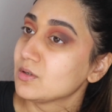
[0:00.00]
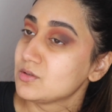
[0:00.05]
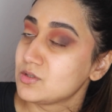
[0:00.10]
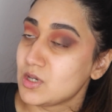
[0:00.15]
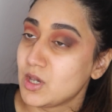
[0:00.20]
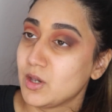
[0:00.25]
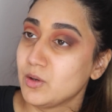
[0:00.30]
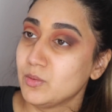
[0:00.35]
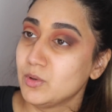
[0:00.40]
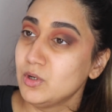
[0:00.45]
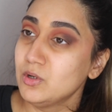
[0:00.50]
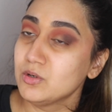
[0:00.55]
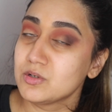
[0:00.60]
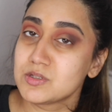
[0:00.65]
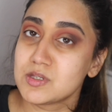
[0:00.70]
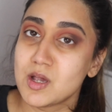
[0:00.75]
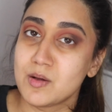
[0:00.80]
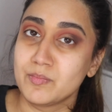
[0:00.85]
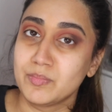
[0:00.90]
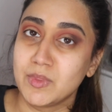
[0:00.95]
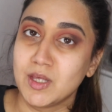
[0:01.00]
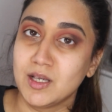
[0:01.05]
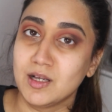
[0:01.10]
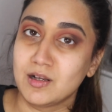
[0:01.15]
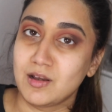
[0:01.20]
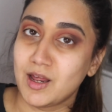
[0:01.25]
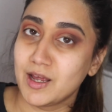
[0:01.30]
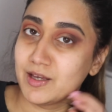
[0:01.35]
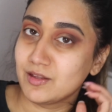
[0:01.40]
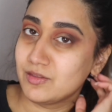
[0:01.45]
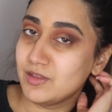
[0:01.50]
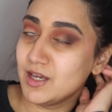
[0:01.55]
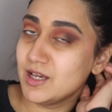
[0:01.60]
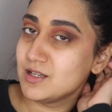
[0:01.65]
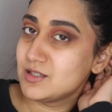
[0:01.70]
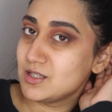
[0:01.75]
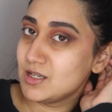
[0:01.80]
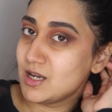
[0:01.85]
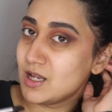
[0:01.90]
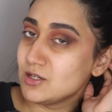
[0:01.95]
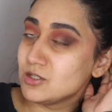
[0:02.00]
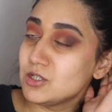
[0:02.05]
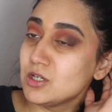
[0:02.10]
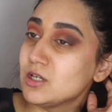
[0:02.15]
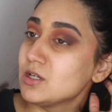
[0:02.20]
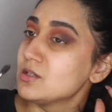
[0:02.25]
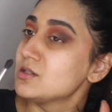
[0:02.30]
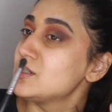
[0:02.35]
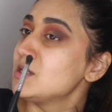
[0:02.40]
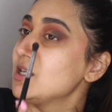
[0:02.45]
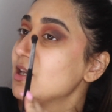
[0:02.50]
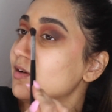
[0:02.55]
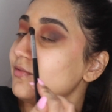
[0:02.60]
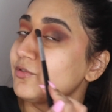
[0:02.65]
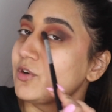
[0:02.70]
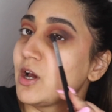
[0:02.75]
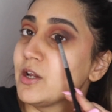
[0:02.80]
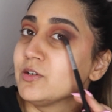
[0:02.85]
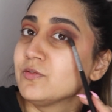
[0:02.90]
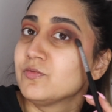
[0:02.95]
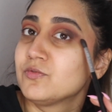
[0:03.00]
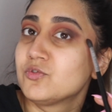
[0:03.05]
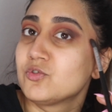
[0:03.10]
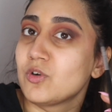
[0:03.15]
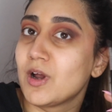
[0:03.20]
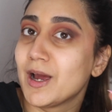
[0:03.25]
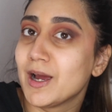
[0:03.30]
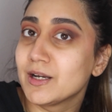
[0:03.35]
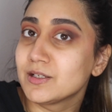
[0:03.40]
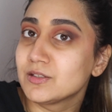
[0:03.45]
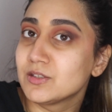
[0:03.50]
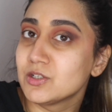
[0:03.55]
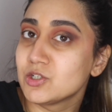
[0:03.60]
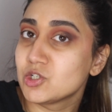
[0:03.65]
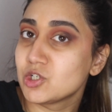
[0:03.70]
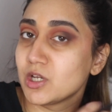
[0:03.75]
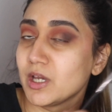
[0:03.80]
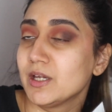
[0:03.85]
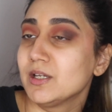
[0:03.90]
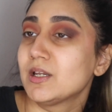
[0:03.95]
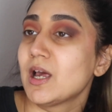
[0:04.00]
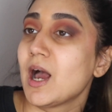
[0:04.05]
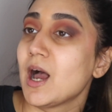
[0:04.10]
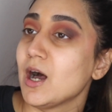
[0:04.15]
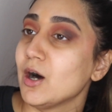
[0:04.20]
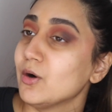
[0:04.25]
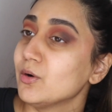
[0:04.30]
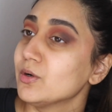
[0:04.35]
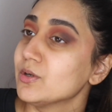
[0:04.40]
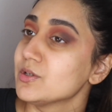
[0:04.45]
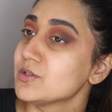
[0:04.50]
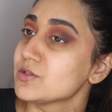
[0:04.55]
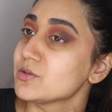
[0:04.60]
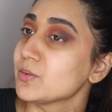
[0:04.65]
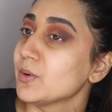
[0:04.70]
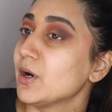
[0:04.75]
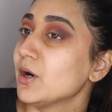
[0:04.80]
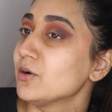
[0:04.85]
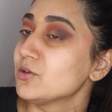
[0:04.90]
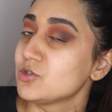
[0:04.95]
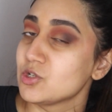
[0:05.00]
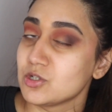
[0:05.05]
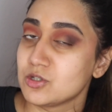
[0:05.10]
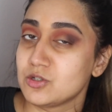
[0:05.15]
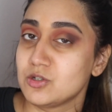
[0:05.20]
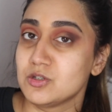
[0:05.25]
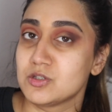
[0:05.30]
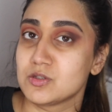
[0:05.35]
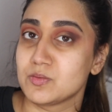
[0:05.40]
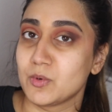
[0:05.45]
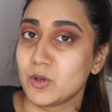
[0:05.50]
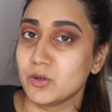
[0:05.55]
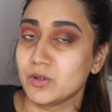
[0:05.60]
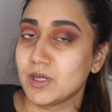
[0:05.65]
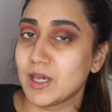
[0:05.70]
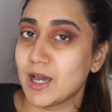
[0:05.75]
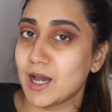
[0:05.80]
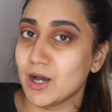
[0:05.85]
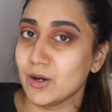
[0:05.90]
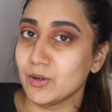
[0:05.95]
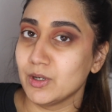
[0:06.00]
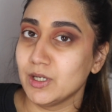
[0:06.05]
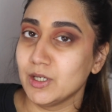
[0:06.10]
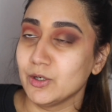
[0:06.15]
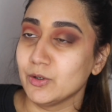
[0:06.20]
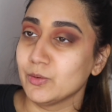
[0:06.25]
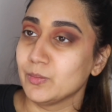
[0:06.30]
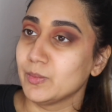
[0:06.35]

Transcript: So it will look something like this, and as you can see, I've kind of dragged the shade out as well just to smoke it out a little